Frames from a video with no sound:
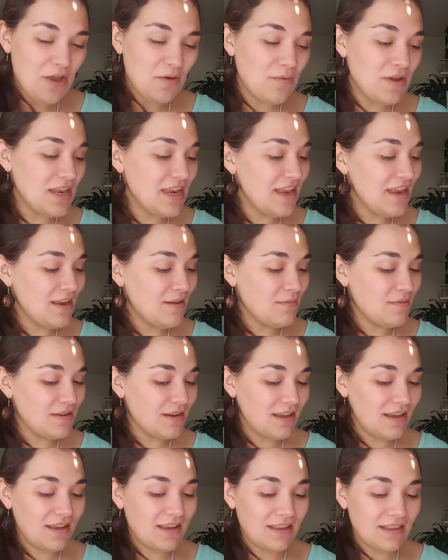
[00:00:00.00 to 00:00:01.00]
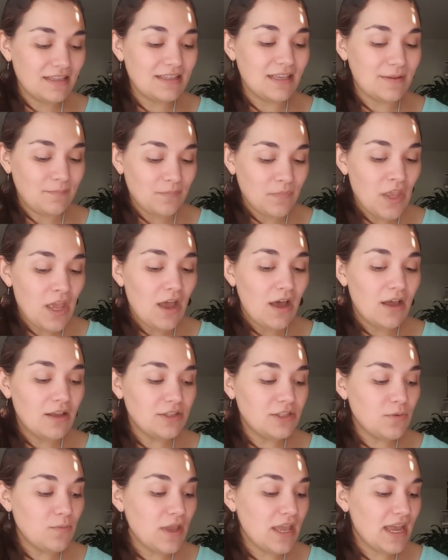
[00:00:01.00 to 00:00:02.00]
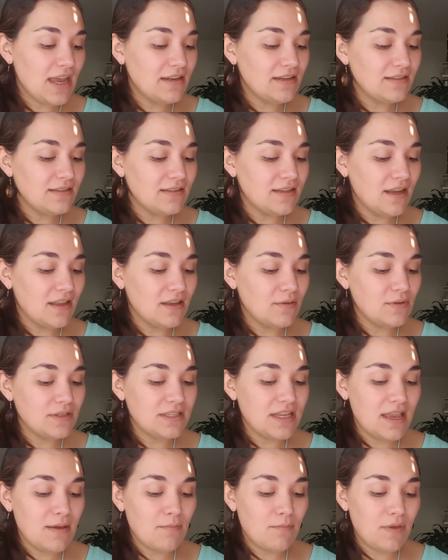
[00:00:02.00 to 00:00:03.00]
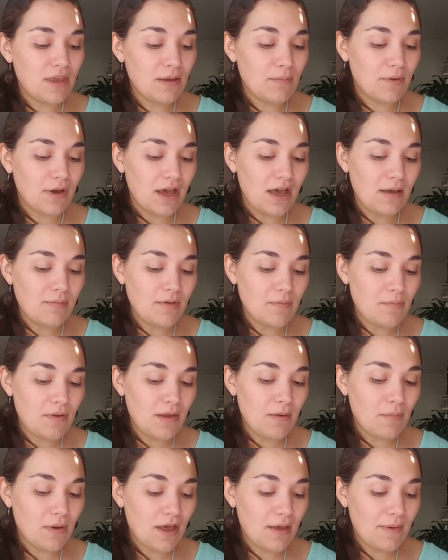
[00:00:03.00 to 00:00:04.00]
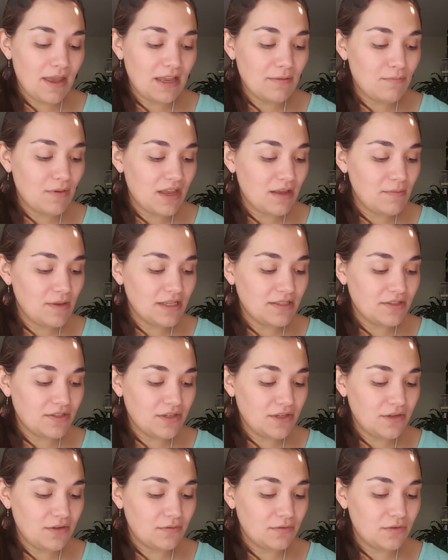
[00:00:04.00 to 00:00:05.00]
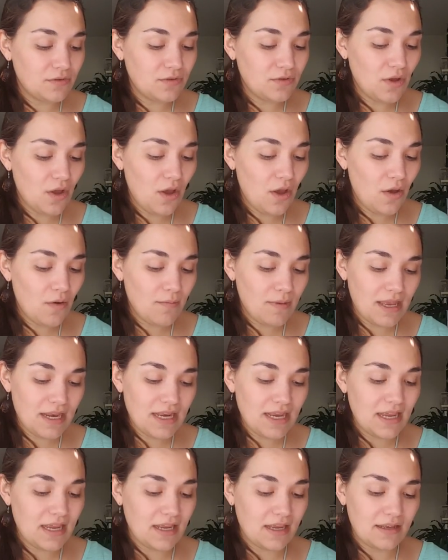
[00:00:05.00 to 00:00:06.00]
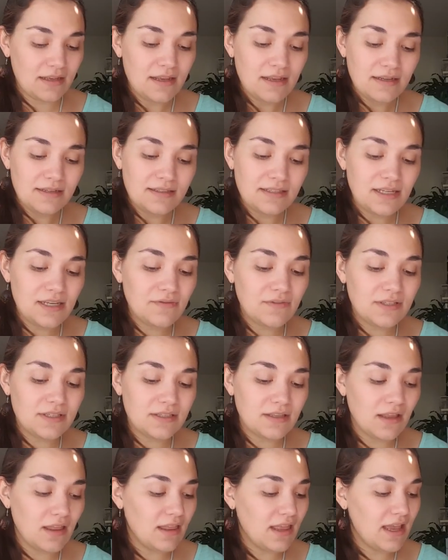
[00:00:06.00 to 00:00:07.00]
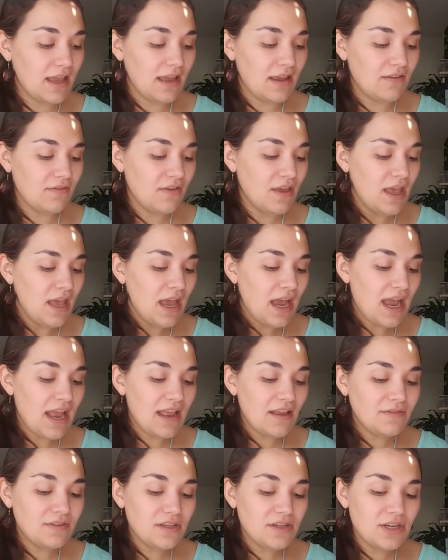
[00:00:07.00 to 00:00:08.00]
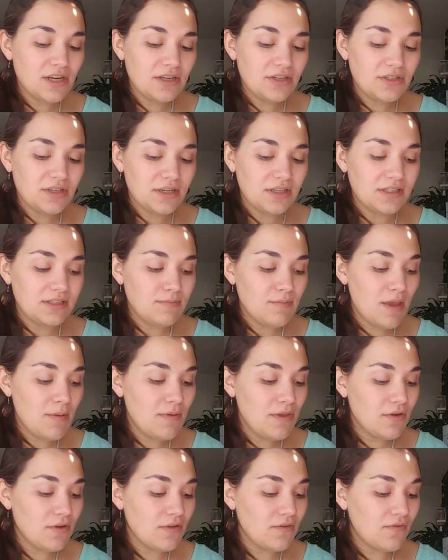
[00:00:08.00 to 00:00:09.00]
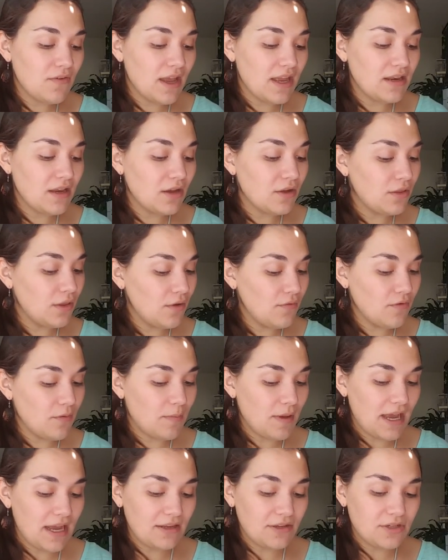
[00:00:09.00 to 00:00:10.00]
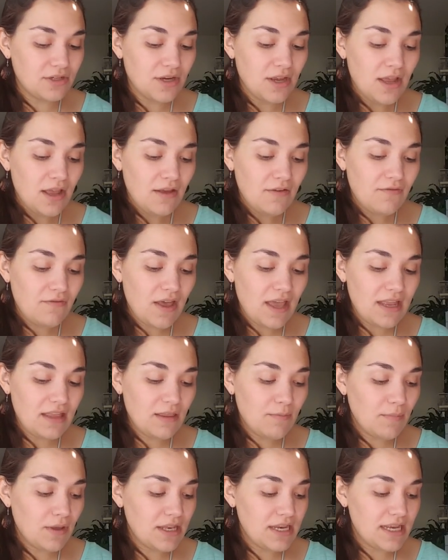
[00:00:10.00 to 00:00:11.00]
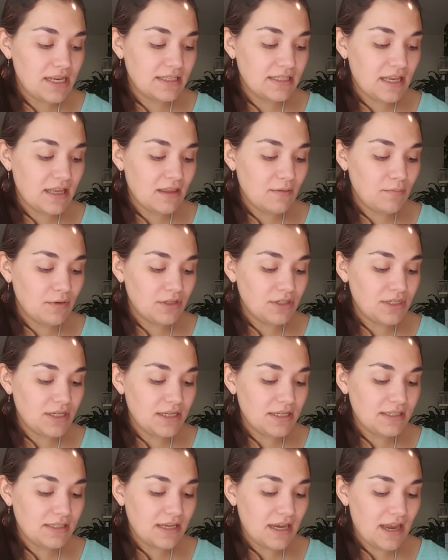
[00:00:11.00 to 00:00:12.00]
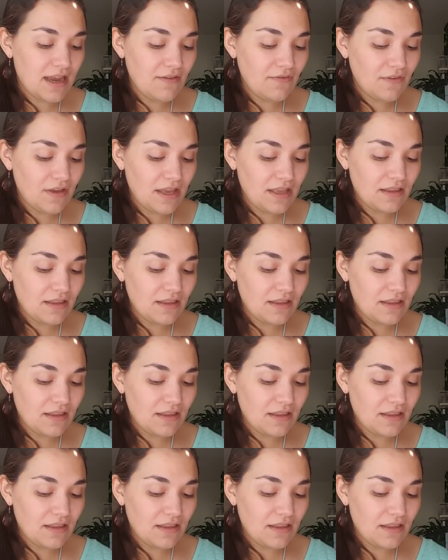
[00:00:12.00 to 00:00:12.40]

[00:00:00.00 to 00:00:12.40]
We named, let's see. Also, we had a snail that was named Big Bob. Big Bob had babies too. So many. Steve is still alive. I have suggestions. Maybe you could find a clover patch. Find the bunnies in the bushes. I